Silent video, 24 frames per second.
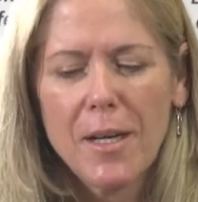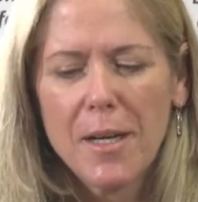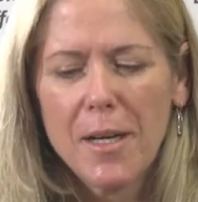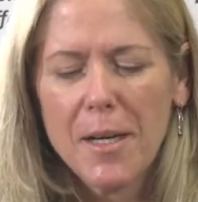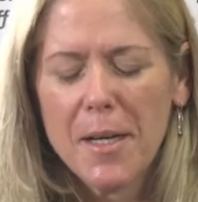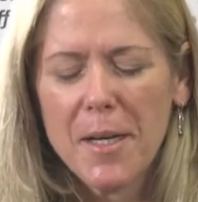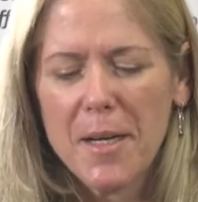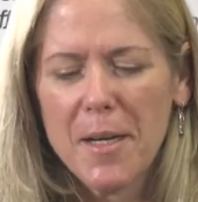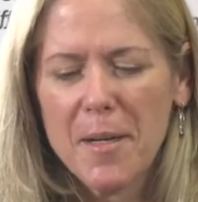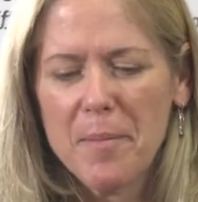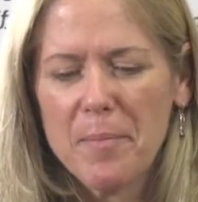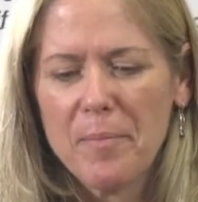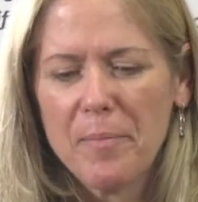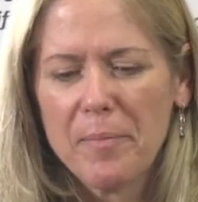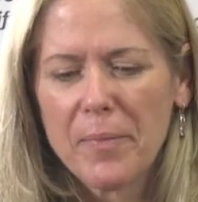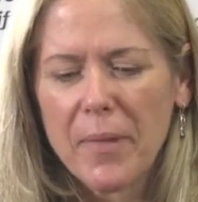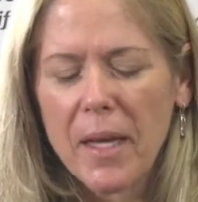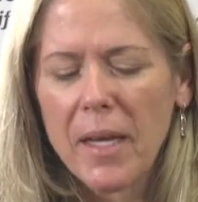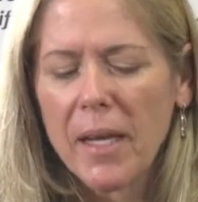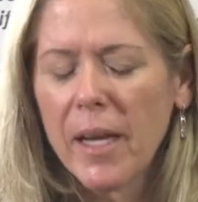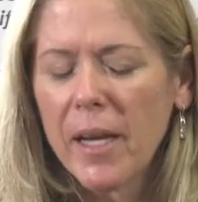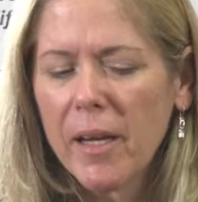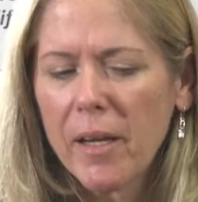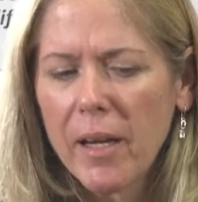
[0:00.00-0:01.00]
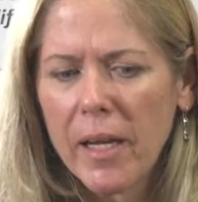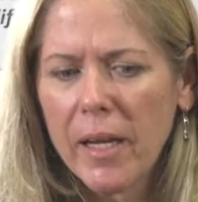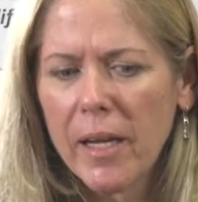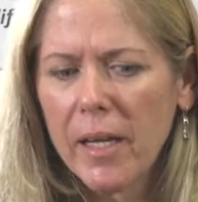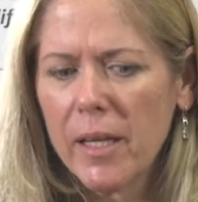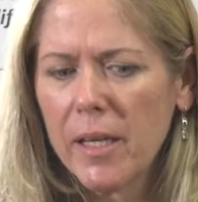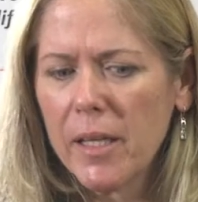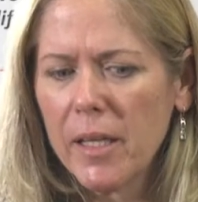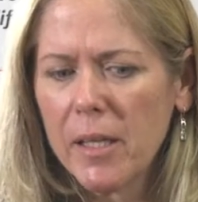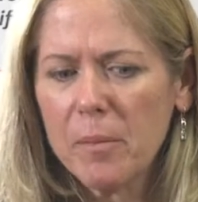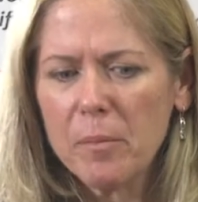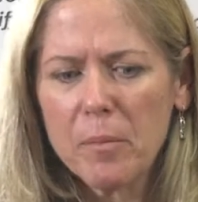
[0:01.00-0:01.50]
And
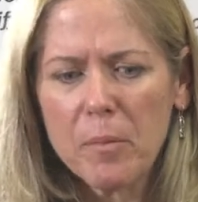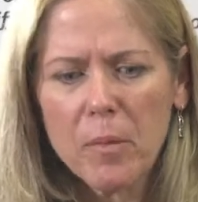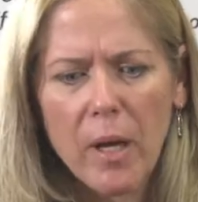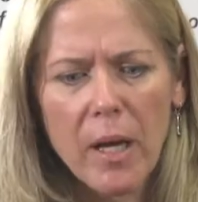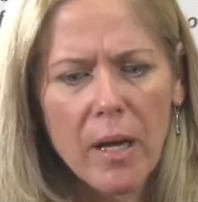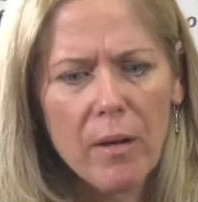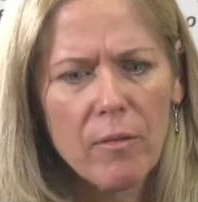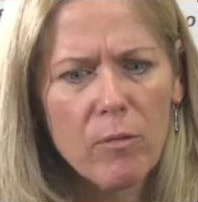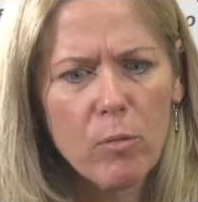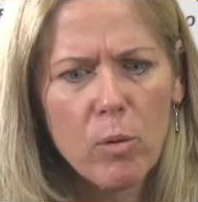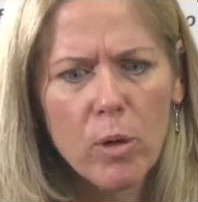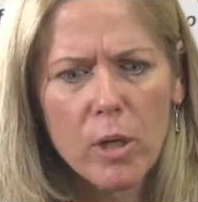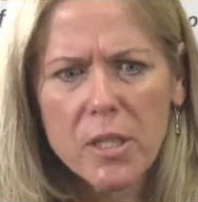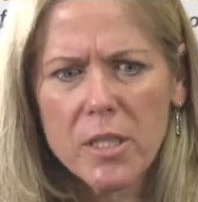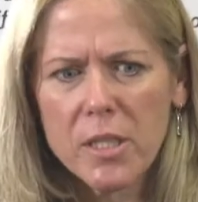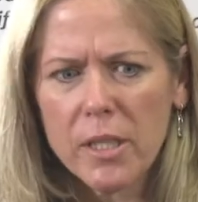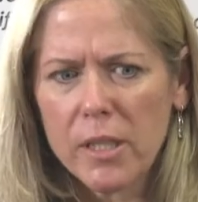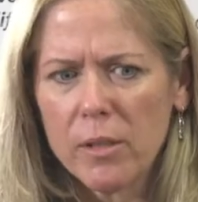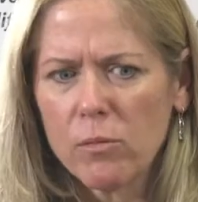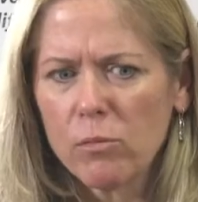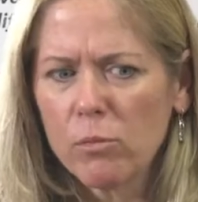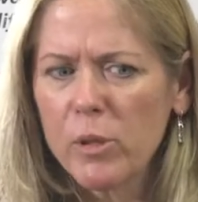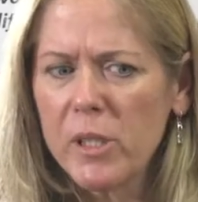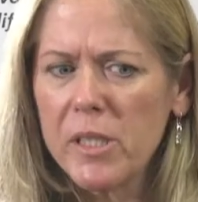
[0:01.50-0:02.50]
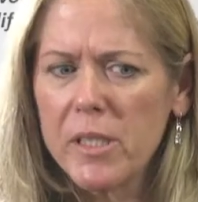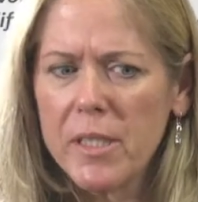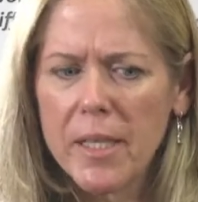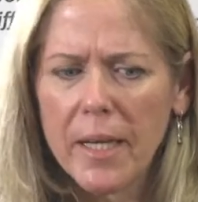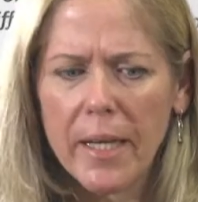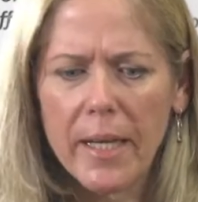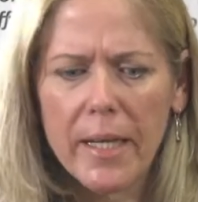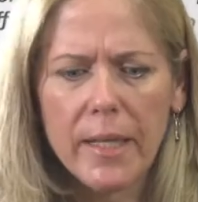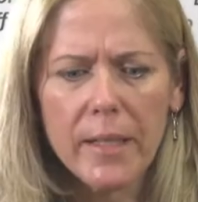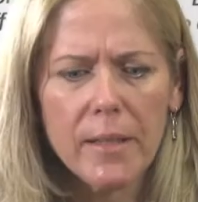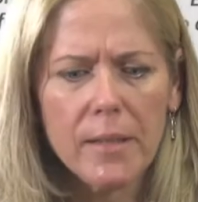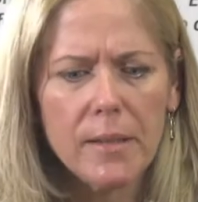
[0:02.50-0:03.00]
I have worked in
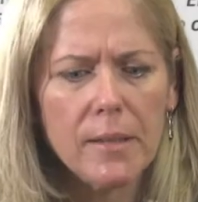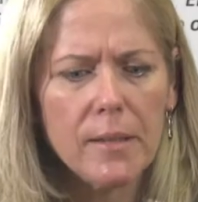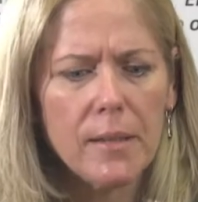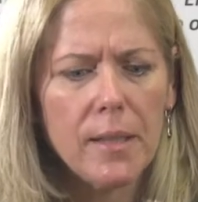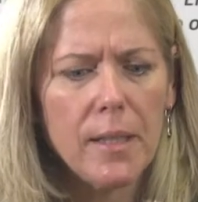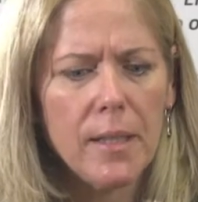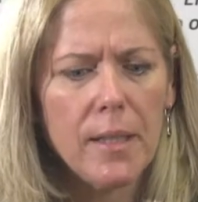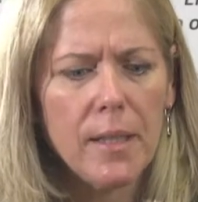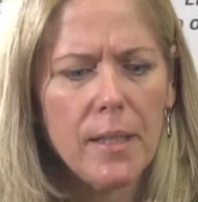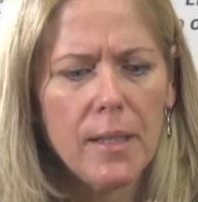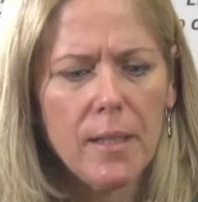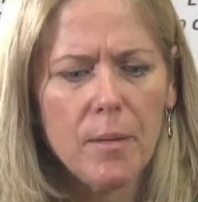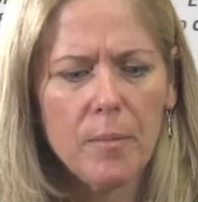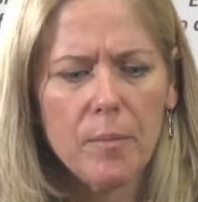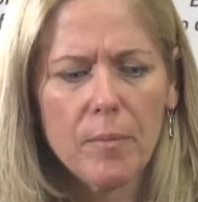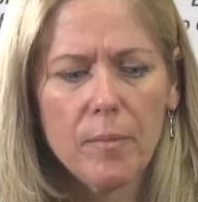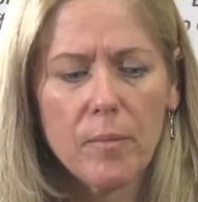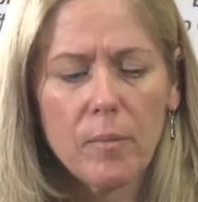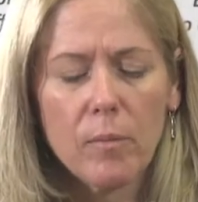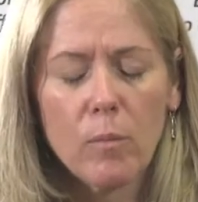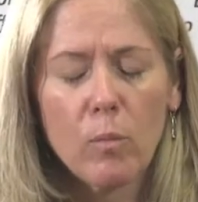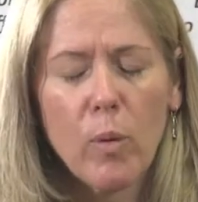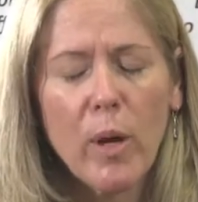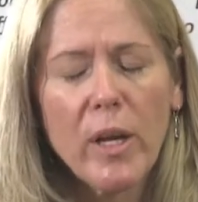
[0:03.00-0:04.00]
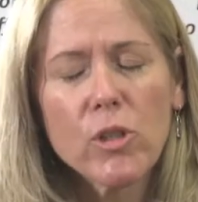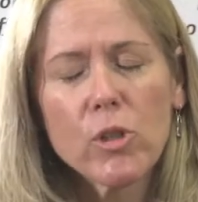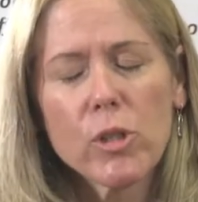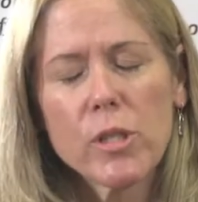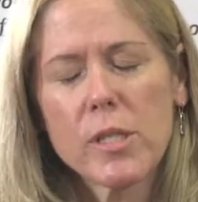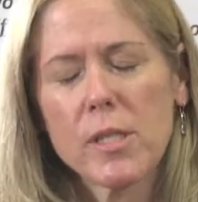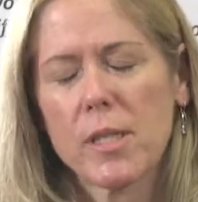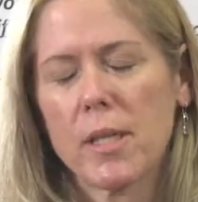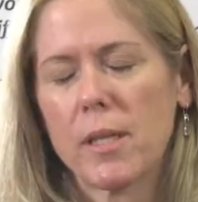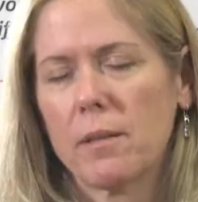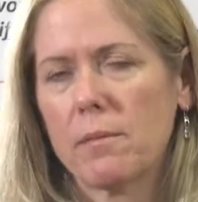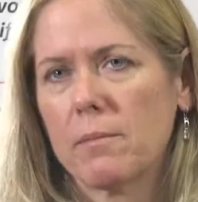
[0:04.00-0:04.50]
retail,
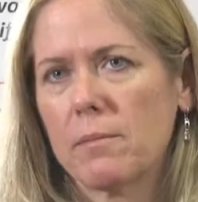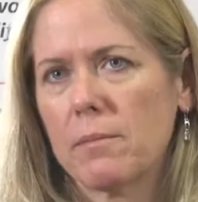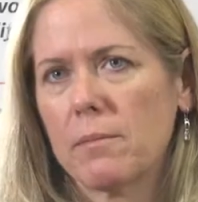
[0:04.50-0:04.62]
waitressing,